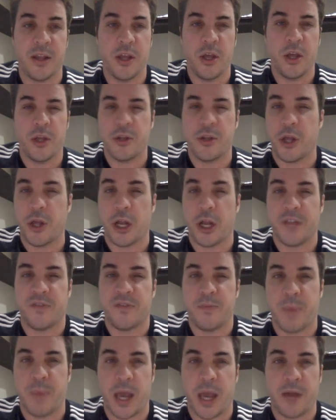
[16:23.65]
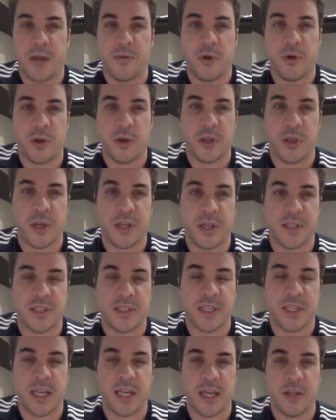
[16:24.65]
not only for Bedrock, you can
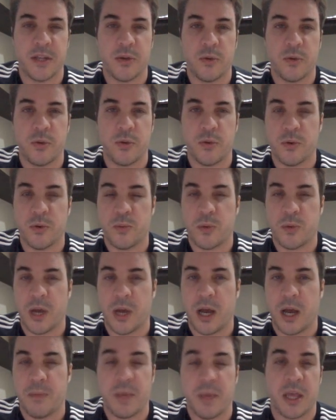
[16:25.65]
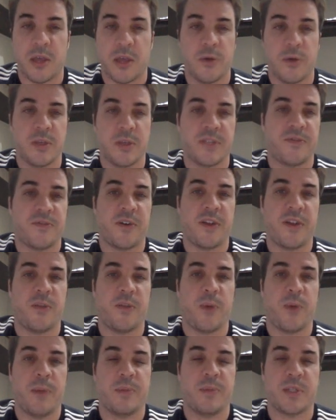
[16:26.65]
see it being used for other
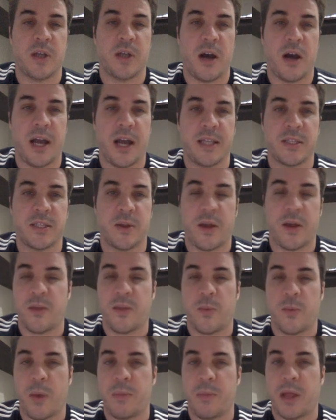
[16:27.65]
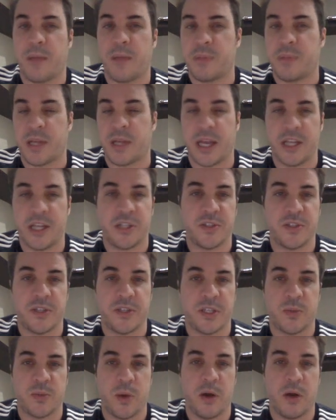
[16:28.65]
websites or other web applications
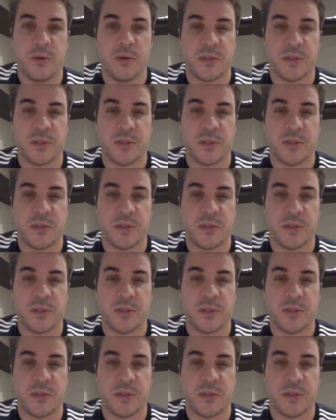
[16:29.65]
as well.